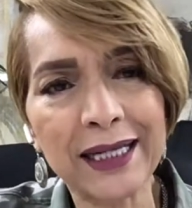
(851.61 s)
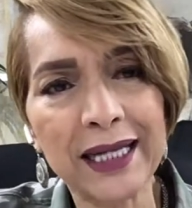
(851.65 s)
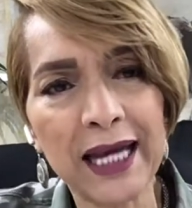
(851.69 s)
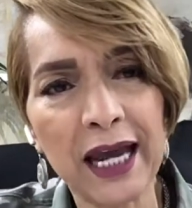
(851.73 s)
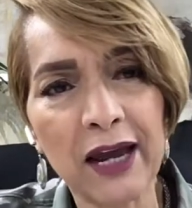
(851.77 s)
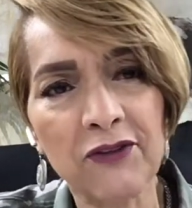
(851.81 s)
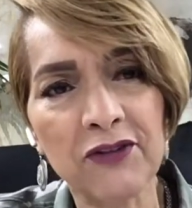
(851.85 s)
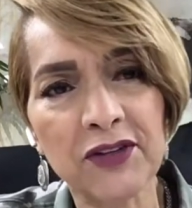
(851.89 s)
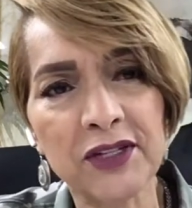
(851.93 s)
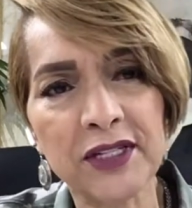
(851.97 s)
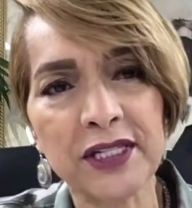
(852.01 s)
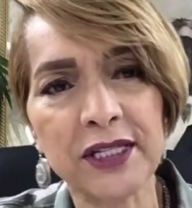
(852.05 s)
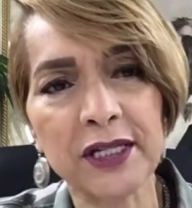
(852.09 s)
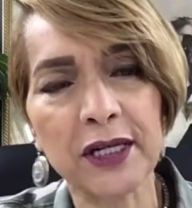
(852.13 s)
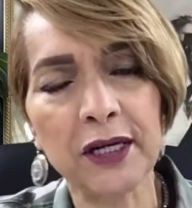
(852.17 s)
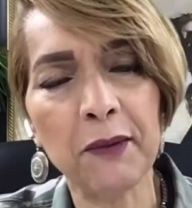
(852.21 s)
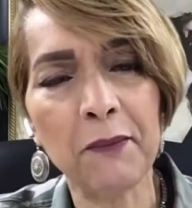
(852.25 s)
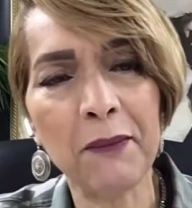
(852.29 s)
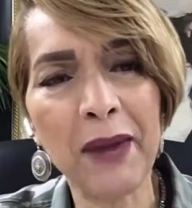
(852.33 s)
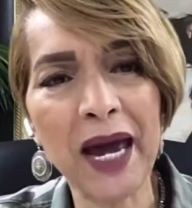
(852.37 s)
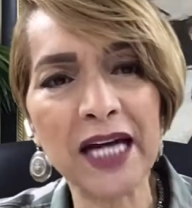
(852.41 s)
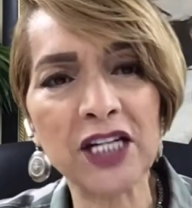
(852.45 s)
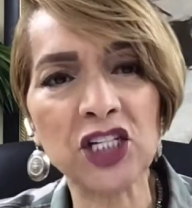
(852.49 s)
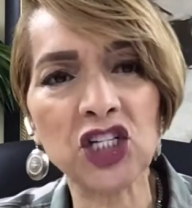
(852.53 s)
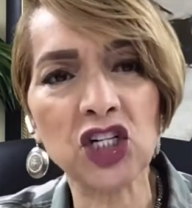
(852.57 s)
gave us an
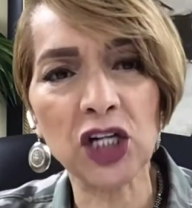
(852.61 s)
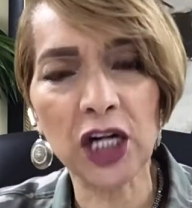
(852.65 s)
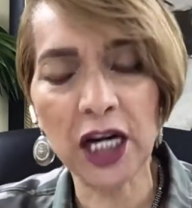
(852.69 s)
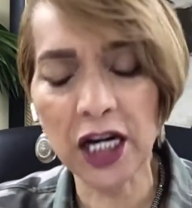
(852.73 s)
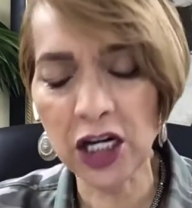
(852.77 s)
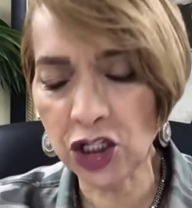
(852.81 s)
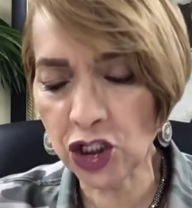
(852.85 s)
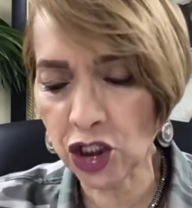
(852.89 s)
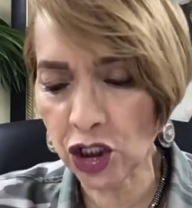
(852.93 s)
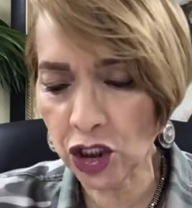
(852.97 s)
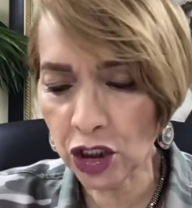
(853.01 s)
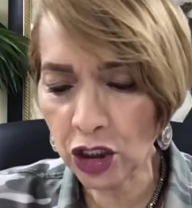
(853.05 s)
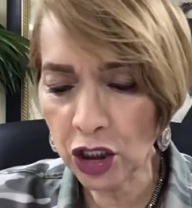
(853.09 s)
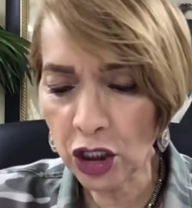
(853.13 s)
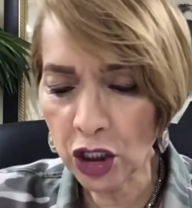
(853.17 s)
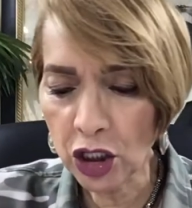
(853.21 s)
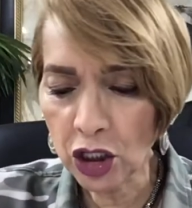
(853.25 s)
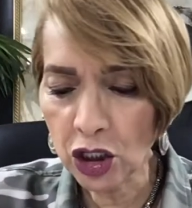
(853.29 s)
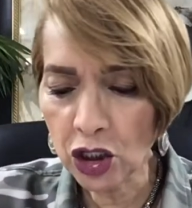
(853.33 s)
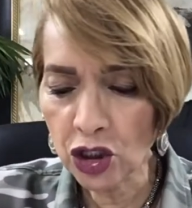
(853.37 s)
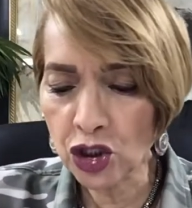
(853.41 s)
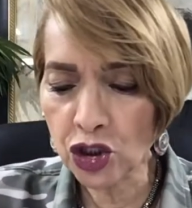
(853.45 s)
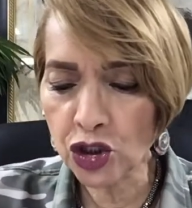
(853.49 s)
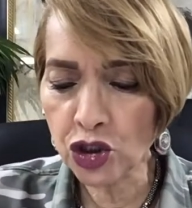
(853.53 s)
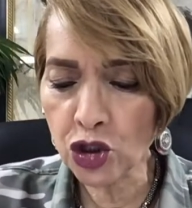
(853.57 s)
imagination,
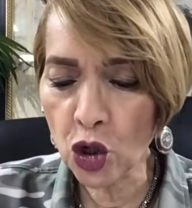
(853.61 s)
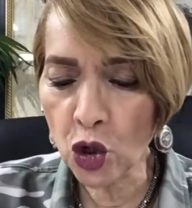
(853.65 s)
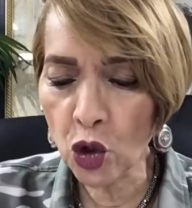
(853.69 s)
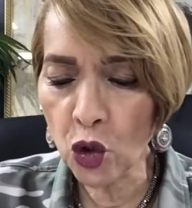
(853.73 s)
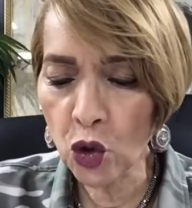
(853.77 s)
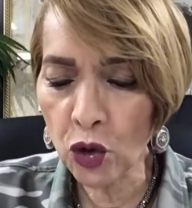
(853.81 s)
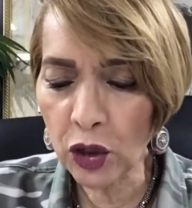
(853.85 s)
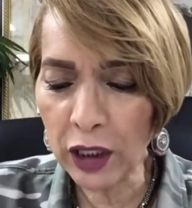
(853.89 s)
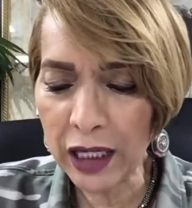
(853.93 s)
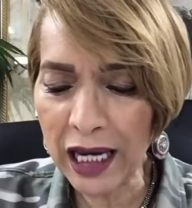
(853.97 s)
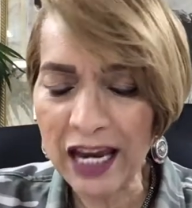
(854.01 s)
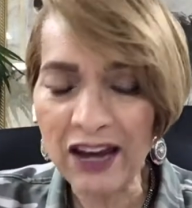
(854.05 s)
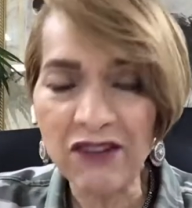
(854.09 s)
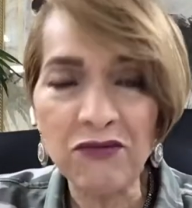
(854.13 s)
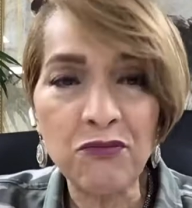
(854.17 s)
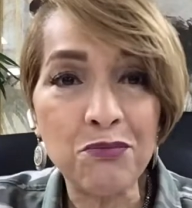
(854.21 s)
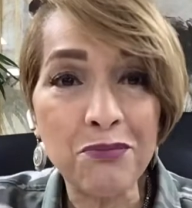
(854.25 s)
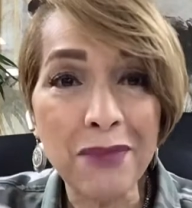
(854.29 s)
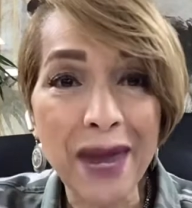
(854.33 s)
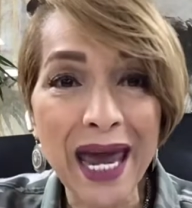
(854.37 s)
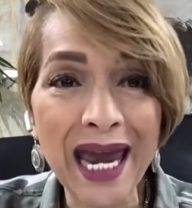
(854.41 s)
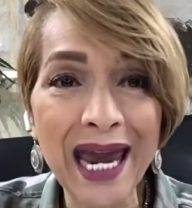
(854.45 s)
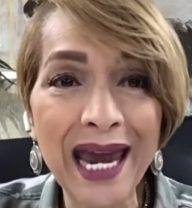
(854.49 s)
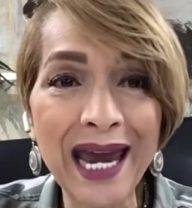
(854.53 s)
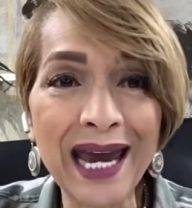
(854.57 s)
so gave
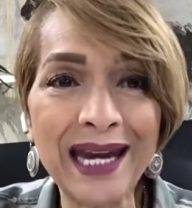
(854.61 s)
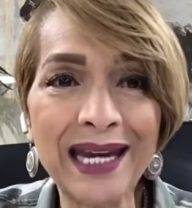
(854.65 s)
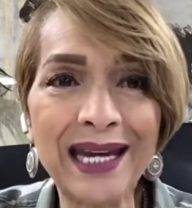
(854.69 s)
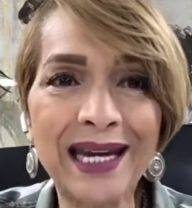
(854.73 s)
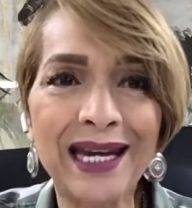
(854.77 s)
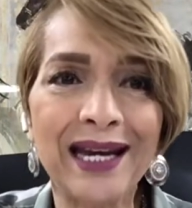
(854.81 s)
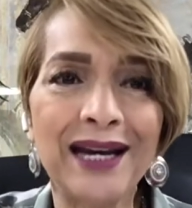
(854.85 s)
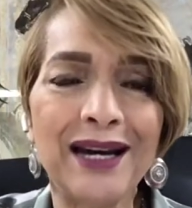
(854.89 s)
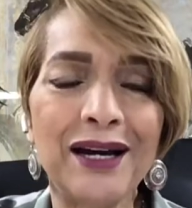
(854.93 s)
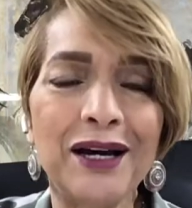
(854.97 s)
man